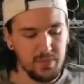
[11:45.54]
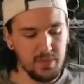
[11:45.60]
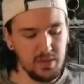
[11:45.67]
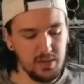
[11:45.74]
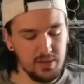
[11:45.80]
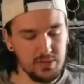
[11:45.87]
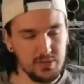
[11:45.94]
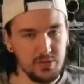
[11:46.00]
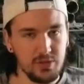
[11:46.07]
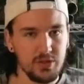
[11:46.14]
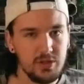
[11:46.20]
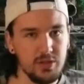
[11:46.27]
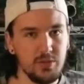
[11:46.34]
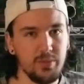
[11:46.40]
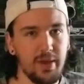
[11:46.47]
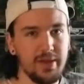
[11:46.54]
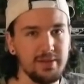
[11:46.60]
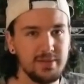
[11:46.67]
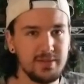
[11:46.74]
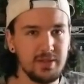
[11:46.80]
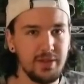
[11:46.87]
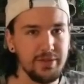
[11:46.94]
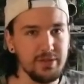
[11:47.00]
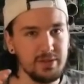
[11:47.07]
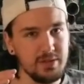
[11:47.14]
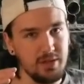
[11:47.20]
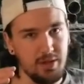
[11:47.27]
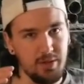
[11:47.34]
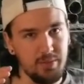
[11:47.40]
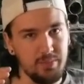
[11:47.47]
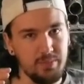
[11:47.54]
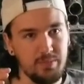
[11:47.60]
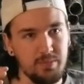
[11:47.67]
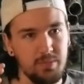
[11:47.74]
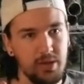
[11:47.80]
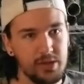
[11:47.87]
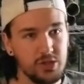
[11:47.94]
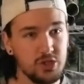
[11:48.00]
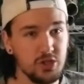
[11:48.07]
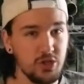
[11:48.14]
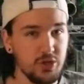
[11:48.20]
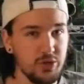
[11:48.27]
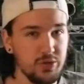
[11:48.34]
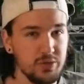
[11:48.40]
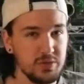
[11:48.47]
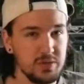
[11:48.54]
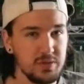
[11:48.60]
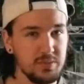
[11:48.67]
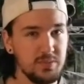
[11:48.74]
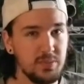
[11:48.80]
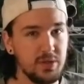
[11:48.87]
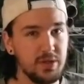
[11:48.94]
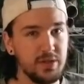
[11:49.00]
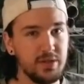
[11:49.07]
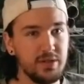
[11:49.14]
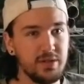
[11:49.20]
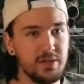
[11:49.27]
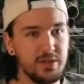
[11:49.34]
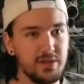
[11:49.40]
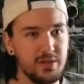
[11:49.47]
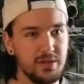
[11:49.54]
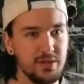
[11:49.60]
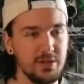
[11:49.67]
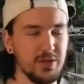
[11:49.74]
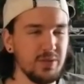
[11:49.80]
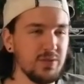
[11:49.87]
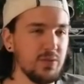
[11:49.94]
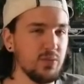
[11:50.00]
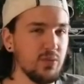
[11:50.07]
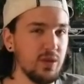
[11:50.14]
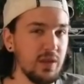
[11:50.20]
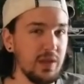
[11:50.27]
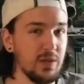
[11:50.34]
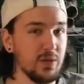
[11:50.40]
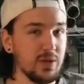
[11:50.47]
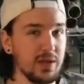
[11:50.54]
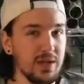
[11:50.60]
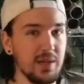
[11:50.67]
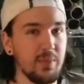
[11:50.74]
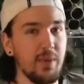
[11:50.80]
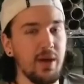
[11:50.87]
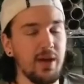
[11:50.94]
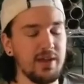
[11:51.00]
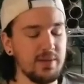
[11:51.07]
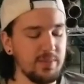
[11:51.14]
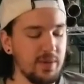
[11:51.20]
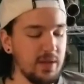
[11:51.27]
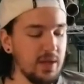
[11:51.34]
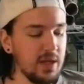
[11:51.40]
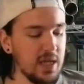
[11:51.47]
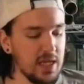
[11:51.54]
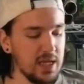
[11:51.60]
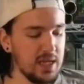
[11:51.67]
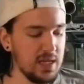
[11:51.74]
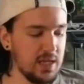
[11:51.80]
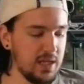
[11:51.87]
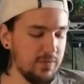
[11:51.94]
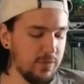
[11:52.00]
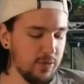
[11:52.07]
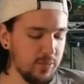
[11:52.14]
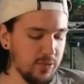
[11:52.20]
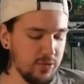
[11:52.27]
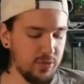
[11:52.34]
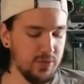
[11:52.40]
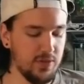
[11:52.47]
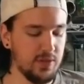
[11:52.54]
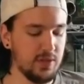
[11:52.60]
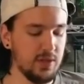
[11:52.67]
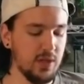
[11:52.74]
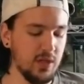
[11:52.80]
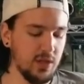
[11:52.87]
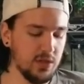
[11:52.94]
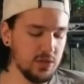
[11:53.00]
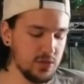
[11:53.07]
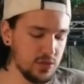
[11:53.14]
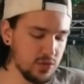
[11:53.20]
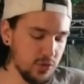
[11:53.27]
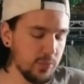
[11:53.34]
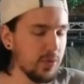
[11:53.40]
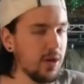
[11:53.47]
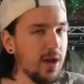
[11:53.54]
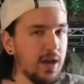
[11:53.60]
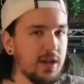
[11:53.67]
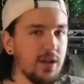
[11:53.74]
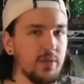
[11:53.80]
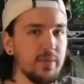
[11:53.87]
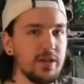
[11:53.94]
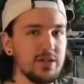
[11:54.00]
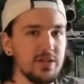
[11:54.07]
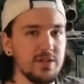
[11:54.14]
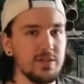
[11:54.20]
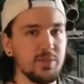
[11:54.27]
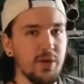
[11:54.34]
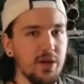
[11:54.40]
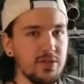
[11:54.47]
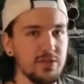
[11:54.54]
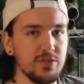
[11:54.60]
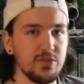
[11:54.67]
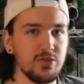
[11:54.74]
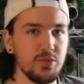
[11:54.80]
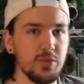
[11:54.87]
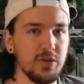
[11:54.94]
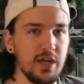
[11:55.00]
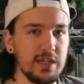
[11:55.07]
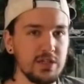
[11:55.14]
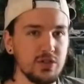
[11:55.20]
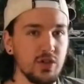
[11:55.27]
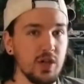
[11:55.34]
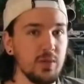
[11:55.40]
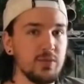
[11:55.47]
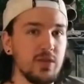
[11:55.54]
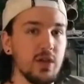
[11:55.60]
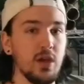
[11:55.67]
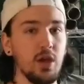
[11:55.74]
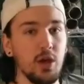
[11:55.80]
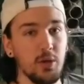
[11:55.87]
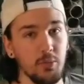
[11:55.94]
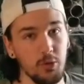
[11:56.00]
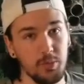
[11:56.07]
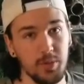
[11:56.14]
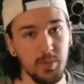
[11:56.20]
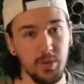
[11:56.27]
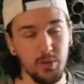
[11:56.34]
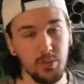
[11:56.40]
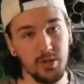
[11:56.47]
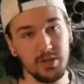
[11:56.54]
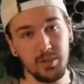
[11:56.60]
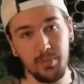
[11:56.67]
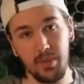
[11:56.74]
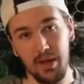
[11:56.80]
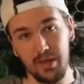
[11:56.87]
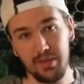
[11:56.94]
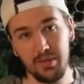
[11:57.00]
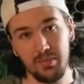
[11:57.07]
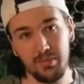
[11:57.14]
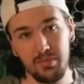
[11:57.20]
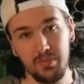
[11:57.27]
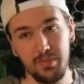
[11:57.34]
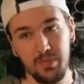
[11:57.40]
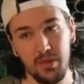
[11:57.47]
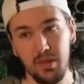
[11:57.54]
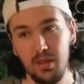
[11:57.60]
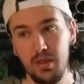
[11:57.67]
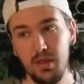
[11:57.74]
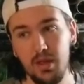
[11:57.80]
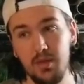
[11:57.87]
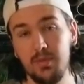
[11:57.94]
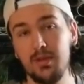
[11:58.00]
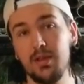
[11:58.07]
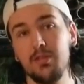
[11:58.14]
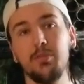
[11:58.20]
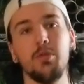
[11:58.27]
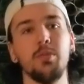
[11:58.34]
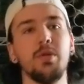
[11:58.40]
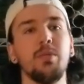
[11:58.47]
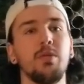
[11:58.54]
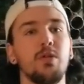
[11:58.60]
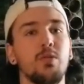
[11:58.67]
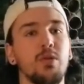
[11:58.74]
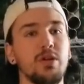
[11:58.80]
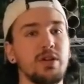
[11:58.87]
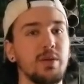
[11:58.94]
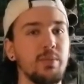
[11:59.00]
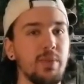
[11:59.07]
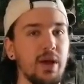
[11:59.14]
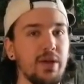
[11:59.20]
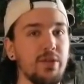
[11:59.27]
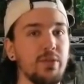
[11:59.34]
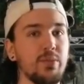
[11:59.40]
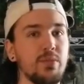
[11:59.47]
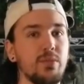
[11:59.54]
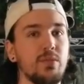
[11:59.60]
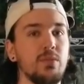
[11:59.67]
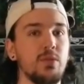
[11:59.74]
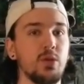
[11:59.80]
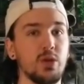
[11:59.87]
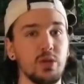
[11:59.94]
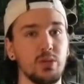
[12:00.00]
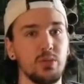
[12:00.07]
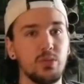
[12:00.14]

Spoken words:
it's good. You might sell some at shows, but no one's really looking to buy them. If you're producing super high Dalmatian spots or super nice stripes, more people are willing to buy them, and because more people are willing to buy them, you can